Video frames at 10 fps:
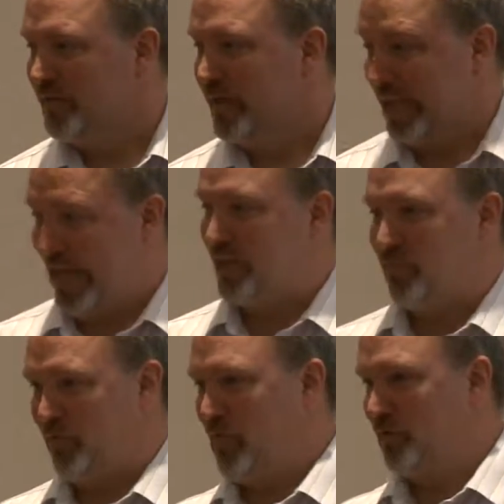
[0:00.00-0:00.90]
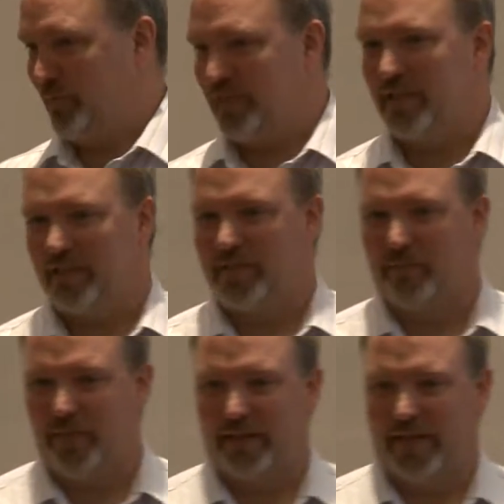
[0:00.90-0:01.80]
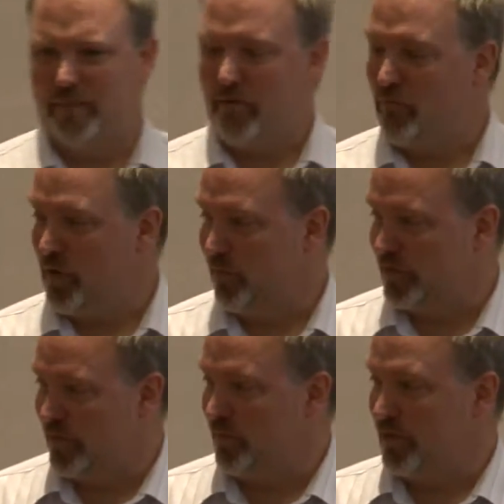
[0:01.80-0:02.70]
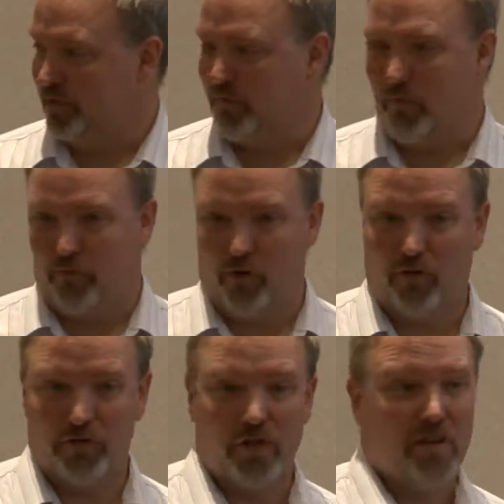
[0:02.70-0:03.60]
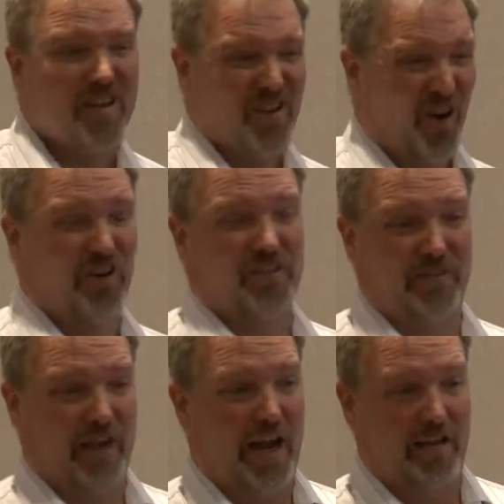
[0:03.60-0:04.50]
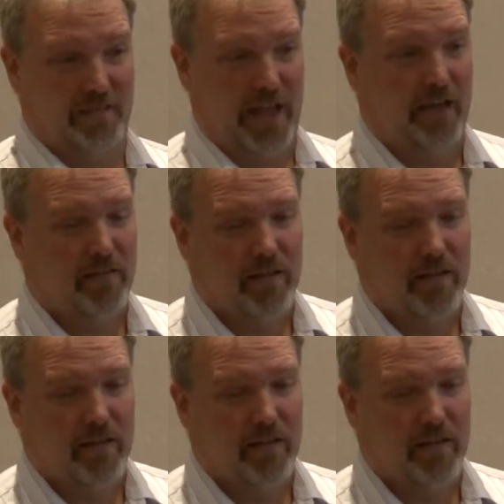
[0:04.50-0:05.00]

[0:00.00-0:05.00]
The guys before me said the same thing. They get about 40% of their business from referrals. Ours is even higher than that.